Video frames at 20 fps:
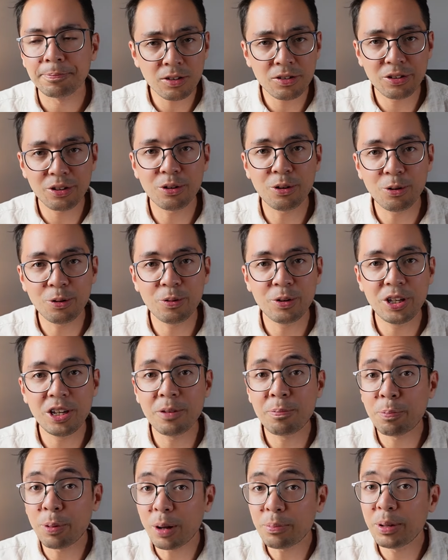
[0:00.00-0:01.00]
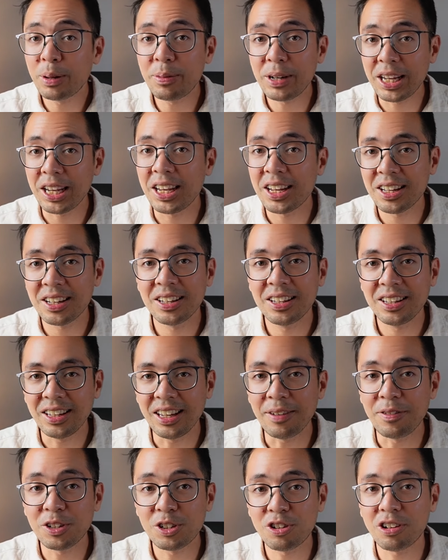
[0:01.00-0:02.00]
So you probably,
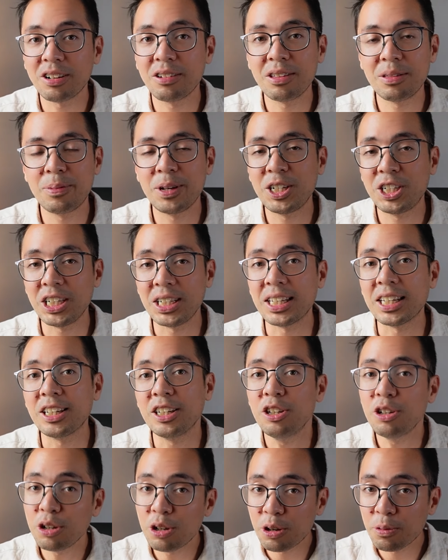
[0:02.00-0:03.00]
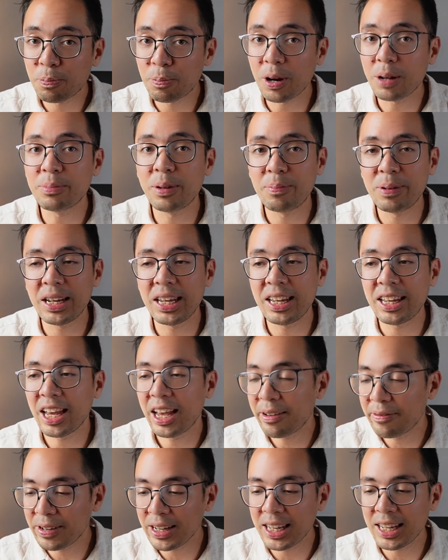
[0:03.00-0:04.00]
if you're struggling with binge eating, you probably
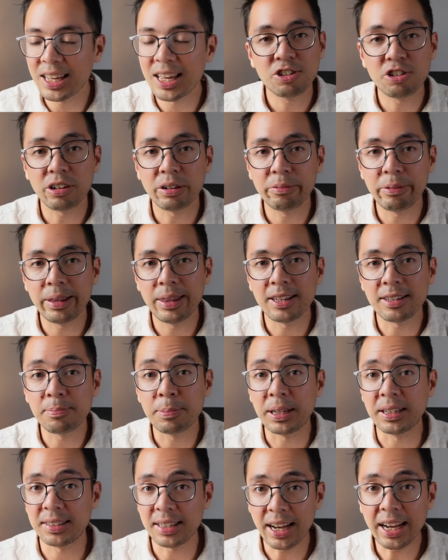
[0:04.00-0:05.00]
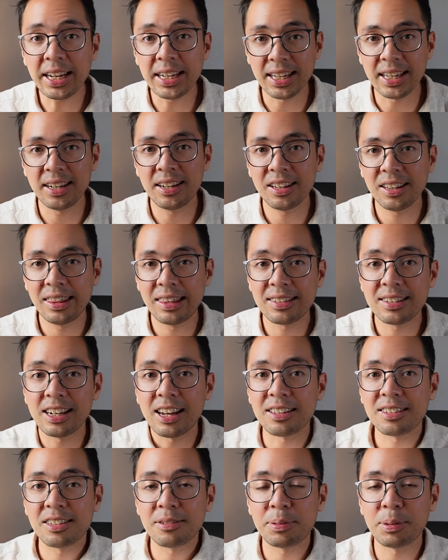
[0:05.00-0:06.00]
heavily struggle with this because I did this
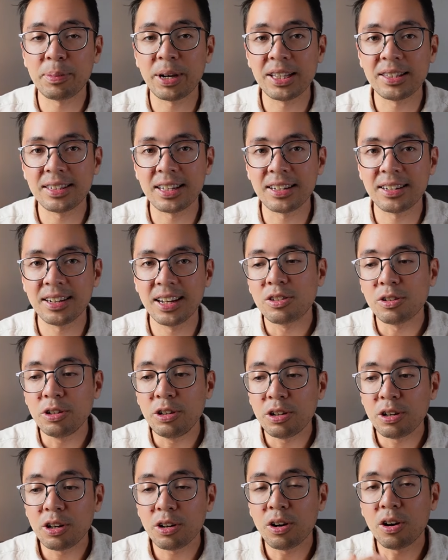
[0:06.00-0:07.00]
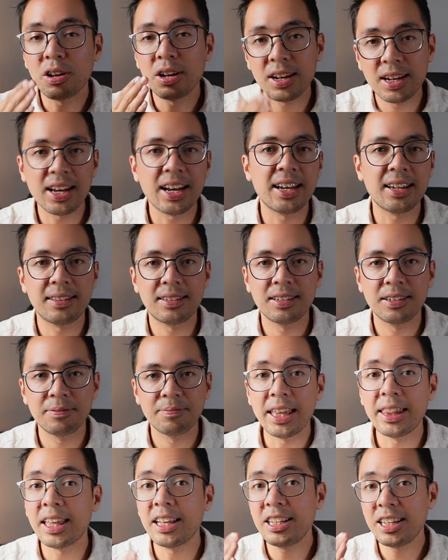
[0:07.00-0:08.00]
Last Supper mindset. So you're on a diet
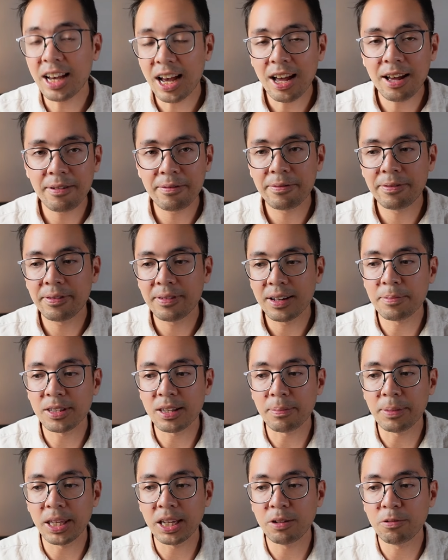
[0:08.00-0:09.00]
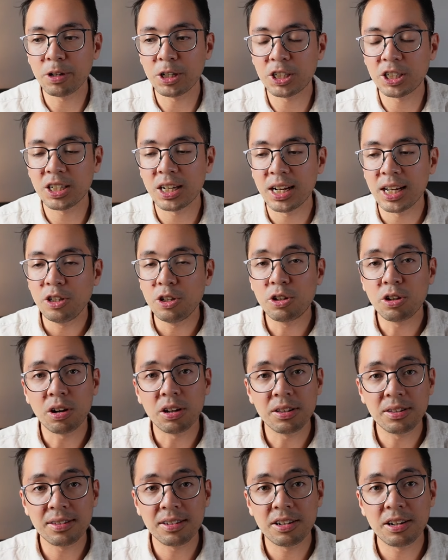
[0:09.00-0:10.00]
and then you have yourself something which you
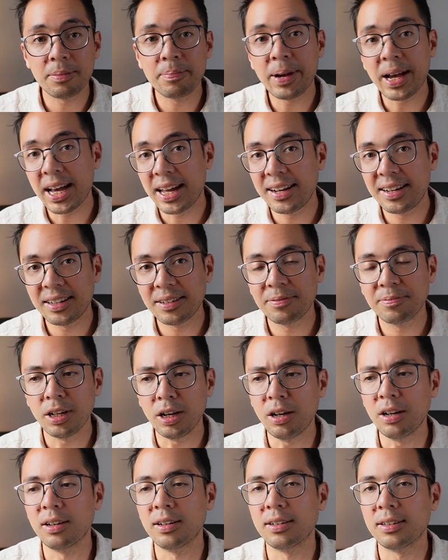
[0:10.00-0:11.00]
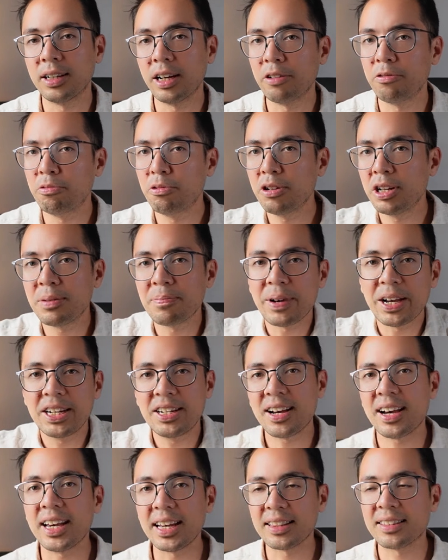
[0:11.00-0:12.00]
consider bad. Oh, I ruined my
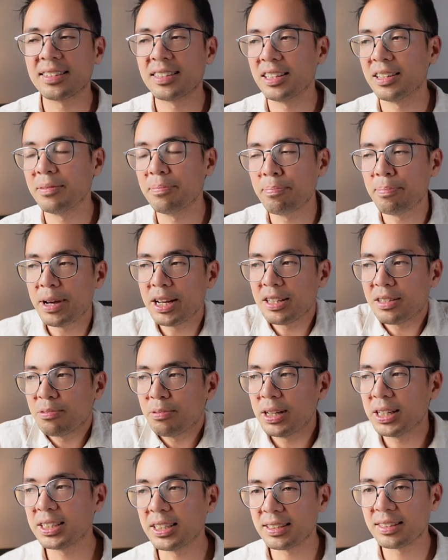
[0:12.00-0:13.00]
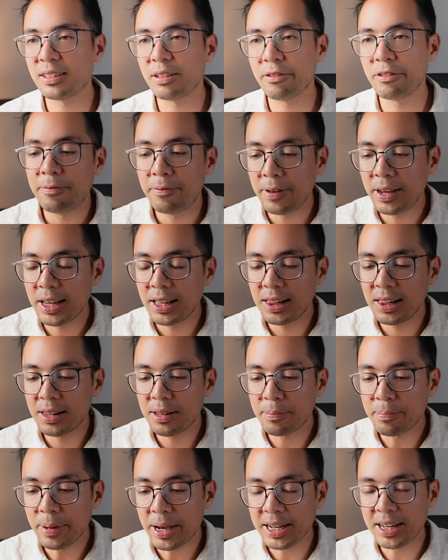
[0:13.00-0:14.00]
diet. Might as well just
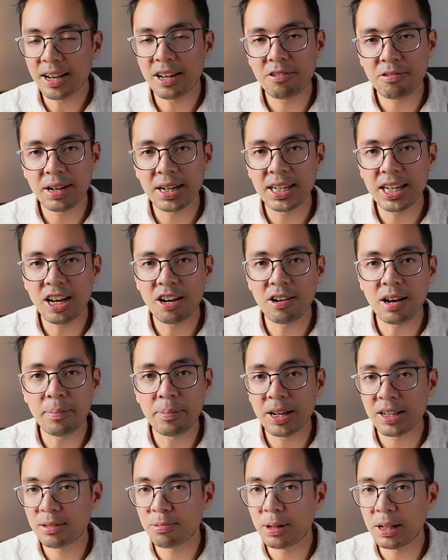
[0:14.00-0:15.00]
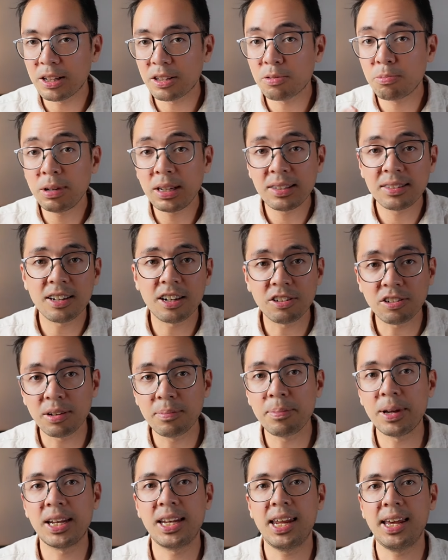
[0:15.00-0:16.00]
fail my diet right now. I might as well just restart
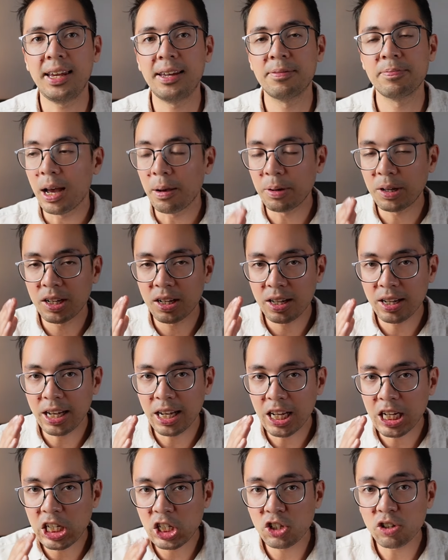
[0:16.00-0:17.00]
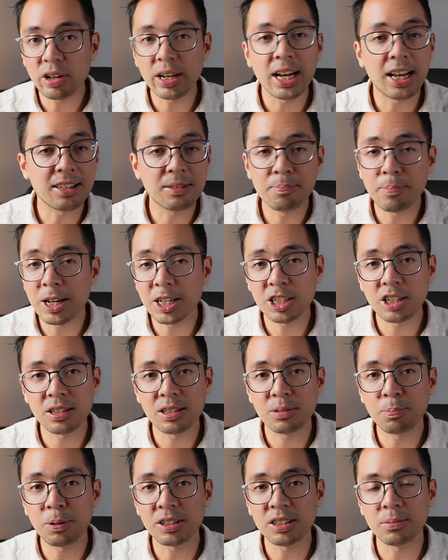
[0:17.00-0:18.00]
on Monday. I'm gonna enjoy as much
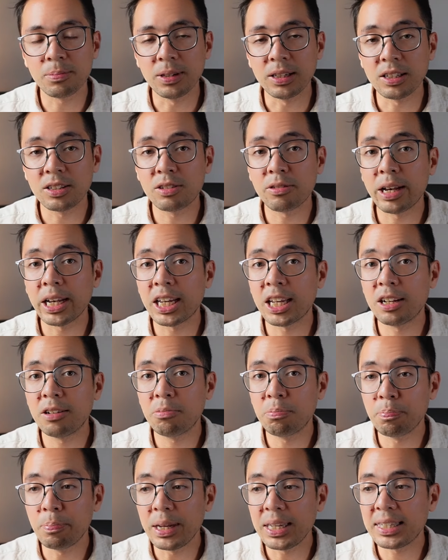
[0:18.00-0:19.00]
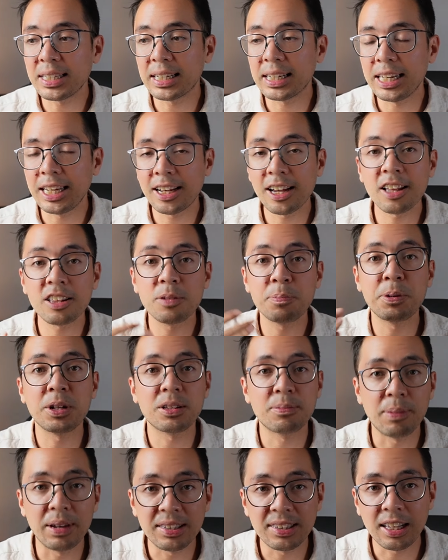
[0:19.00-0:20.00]
as possible so I can basically
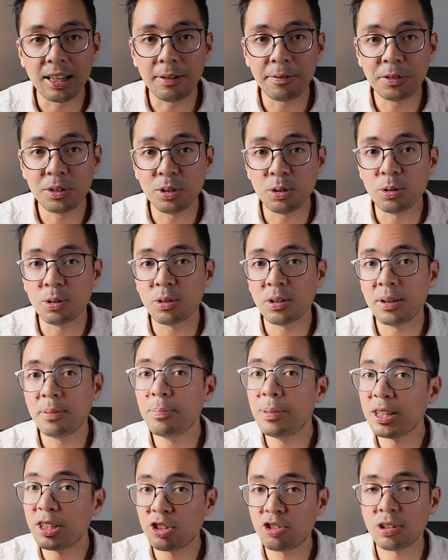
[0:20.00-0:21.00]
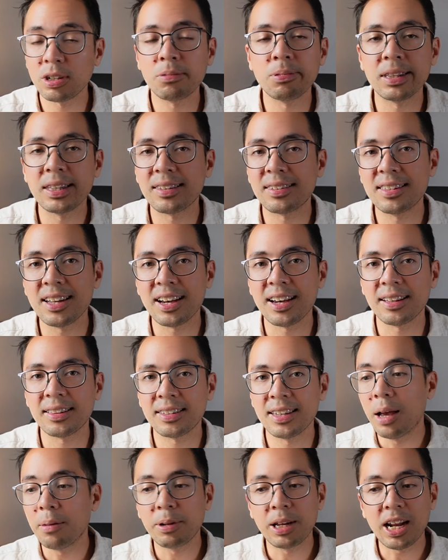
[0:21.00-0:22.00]
catapult myself to be strict with this
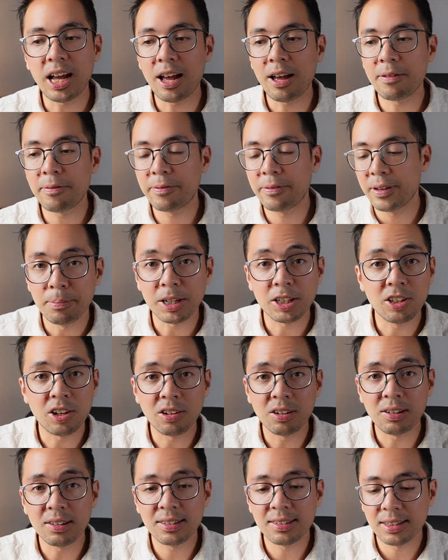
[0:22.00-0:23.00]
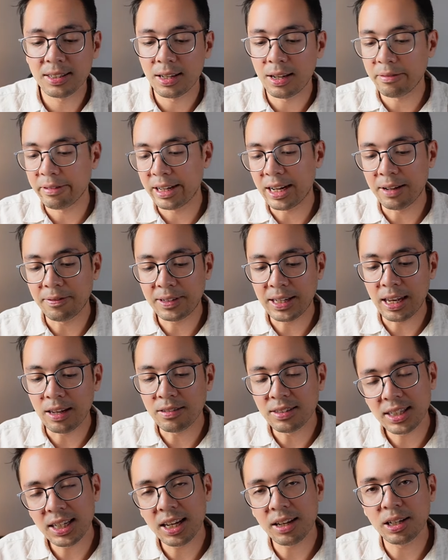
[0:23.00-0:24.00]
diet. I'm gonna have McDonald's, I'm gonna have
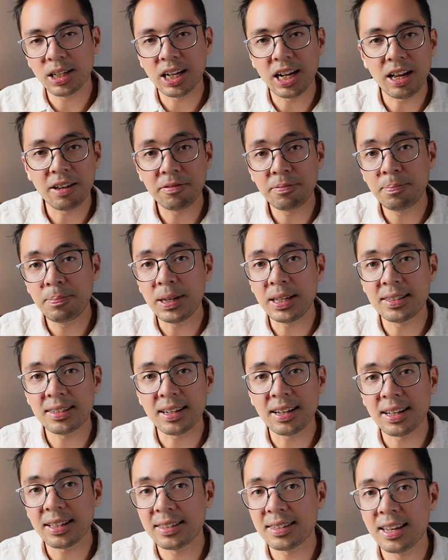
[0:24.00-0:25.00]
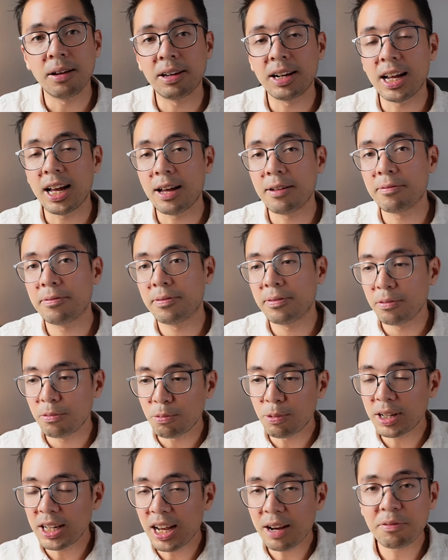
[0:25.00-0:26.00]
KFC, I'm gonna have Pizza Hut, I'm gonna have
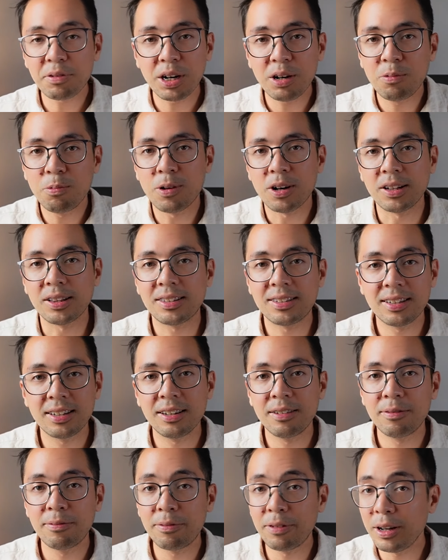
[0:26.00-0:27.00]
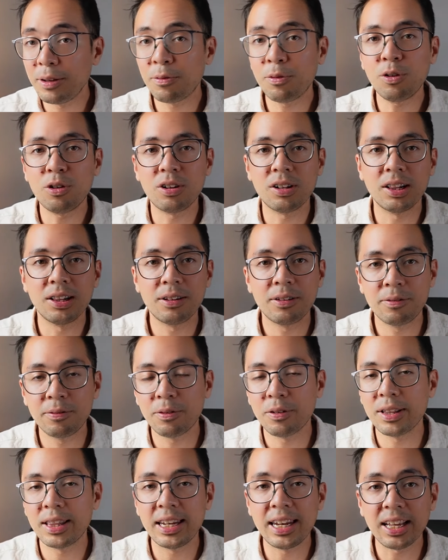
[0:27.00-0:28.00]
whatever I want. Free for all for the